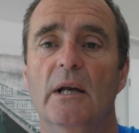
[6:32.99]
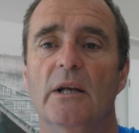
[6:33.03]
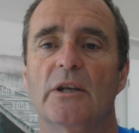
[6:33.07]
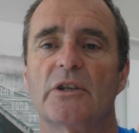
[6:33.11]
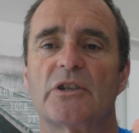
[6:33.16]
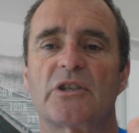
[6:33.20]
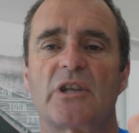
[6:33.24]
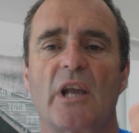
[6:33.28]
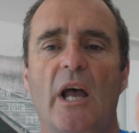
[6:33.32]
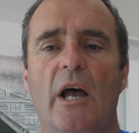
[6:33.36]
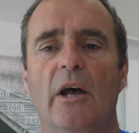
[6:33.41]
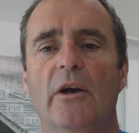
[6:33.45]

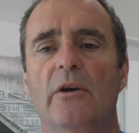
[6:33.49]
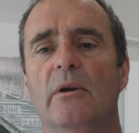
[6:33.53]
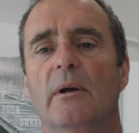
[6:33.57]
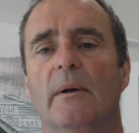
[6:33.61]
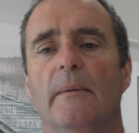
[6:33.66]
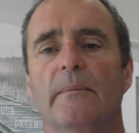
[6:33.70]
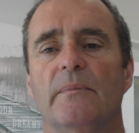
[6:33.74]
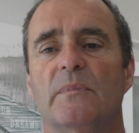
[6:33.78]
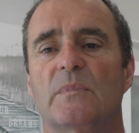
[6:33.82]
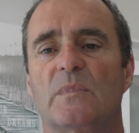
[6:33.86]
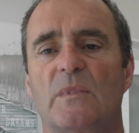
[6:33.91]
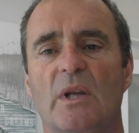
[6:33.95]

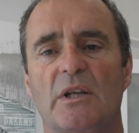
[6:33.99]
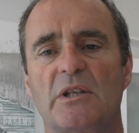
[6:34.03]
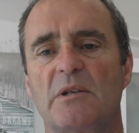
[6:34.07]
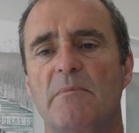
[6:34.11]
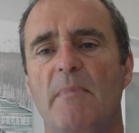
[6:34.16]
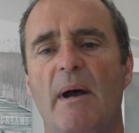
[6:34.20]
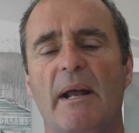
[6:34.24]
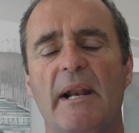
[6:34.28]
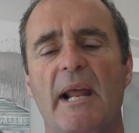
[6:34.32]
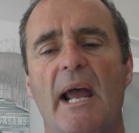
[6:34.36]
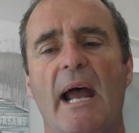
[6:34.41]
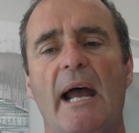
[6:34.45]
So it doesn't
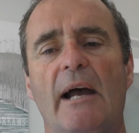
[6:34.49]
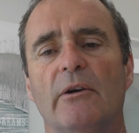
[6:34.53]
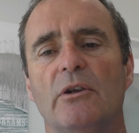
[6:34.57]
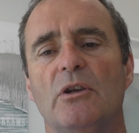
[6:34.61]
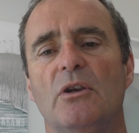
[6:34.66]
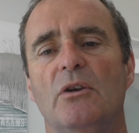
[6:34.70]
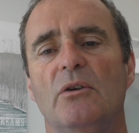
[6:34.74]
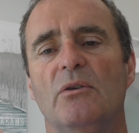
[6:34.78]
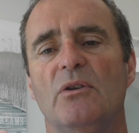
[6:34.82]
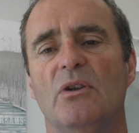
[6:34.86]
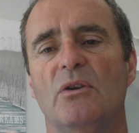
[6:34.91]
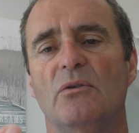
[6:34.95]
matter how
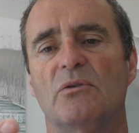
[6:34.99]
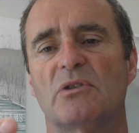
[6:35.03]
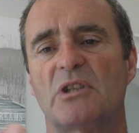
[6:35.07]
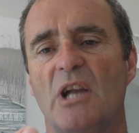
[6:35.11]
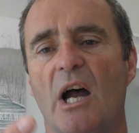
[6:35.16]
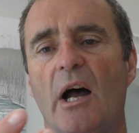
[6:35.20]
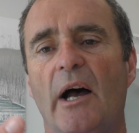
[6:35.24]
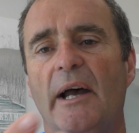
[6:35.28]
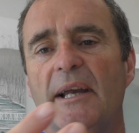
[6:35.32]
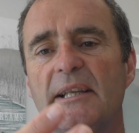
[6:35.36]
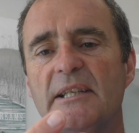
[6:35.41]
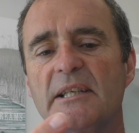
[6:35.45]
you
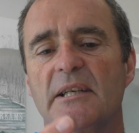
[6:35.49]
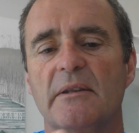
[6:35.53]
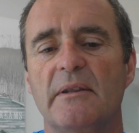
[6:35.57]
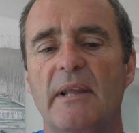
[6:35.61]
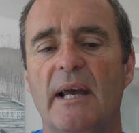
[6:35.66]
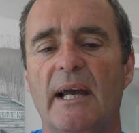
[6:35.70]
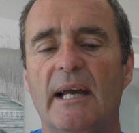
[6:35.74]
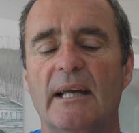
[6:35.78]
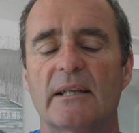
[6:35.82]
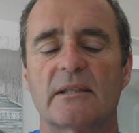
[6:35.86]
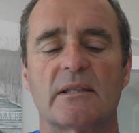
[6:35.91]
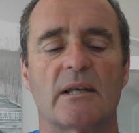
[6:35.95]
tighten
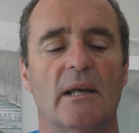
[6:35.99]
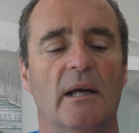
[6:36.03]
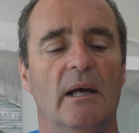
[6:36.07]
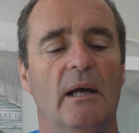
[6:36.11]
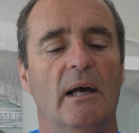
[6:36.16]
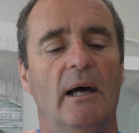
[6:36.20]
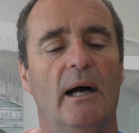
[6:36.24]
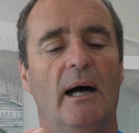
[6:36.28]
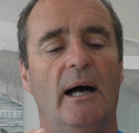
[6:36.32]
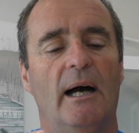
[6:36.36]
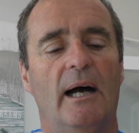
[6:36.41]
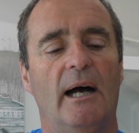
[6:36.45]
that,
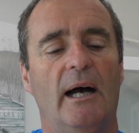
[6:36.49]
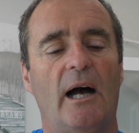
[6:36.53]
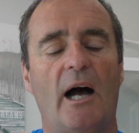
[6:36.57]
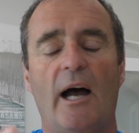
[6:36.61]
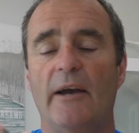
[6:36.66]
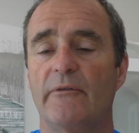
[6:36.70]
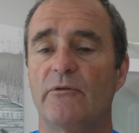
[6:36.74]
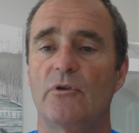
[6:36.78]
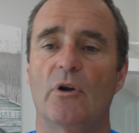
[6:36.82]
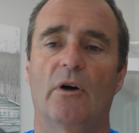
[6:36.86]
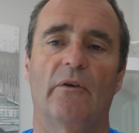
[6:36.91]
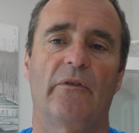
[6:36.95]

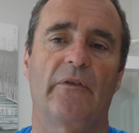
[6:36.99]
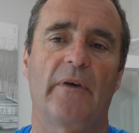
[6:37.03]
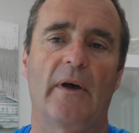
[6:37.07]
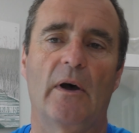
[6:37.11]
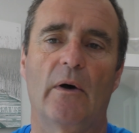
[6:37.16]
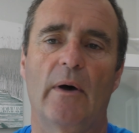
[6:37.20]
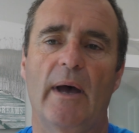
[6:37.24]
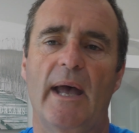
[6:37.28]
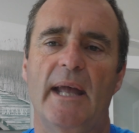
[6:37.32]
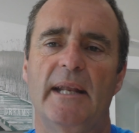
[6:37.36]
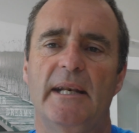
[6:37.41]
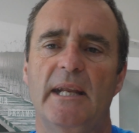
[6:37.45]
I've not
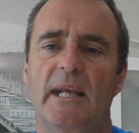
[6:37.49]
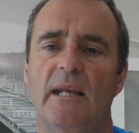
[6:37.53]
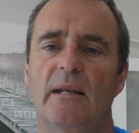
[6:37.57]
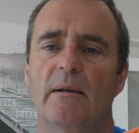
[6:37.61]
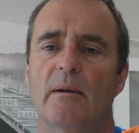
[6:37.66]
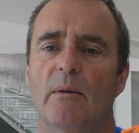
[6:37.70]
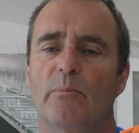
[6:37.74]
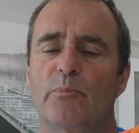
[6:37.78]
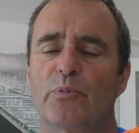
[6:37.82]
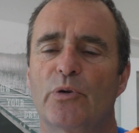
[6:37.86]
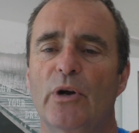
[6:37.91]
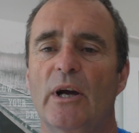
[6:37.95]
felt any
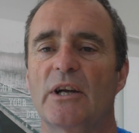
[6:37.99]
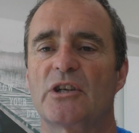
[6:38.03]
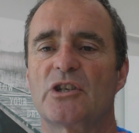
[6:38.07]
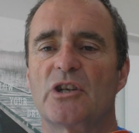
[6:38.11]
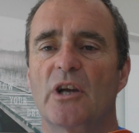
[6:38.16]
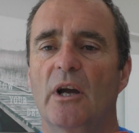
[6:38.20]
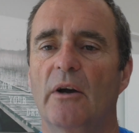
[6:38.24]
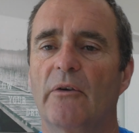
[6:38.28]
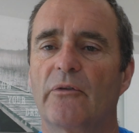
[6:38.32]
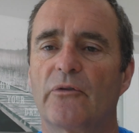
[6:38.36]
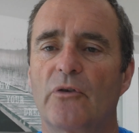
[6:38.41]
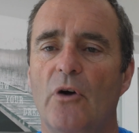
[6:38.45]

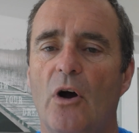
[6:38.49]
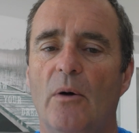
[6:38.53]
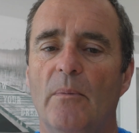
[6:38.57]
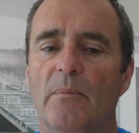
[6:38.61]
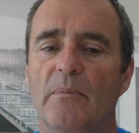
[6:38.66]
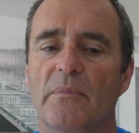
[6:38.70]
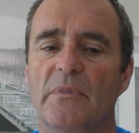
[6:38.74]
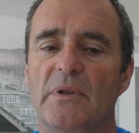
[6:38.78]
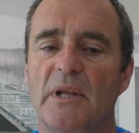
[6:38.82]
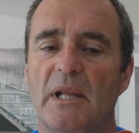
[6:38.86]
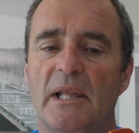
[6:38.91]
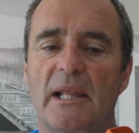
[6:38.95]
pressure
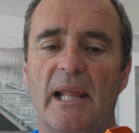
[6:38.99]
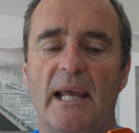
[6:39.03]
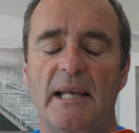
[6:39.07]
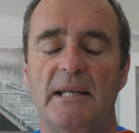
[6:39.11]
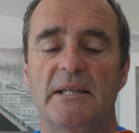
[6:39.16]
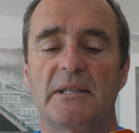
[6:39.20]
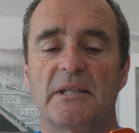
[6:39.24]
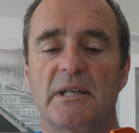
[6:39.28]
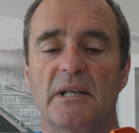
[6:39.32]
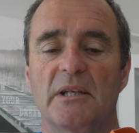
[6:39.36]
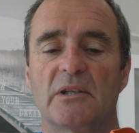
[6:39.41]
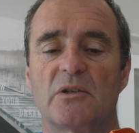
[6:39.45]
from the
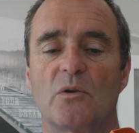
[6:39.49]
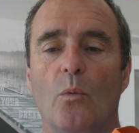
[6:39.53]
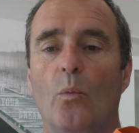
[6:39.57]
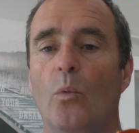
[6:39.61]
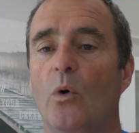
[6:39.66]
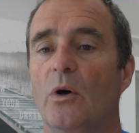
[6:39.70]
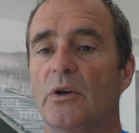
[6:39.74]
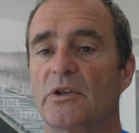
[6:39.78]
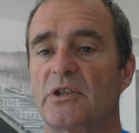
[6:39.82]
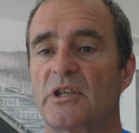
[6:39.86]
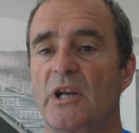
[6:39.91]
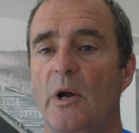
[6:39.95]
laces
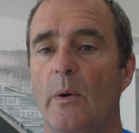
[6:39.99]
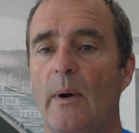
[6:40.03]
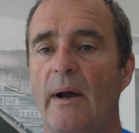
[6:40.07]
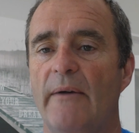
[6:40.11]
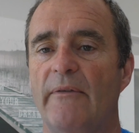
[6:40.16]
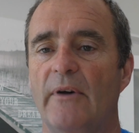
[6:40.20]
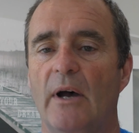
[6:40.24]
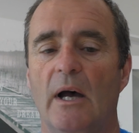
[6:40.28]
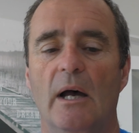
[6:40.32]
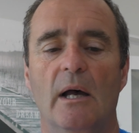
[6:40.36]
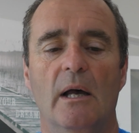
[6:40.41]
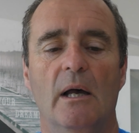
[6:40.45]

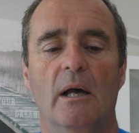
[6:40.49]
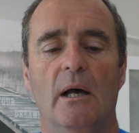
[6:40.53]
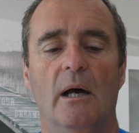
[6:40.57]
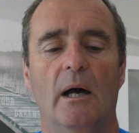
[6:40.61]
whatsoever.